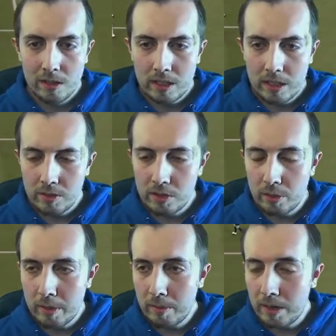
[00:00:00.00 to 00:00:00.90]
Was a good
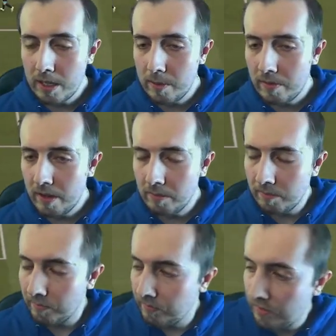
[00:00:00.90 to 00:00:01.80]
bit of play, to be fair.
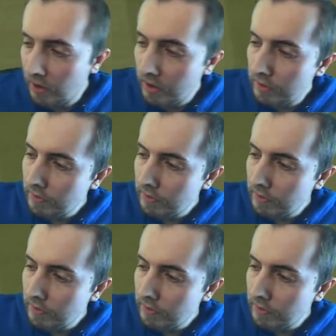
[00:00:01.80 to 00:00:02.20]
Fair enough.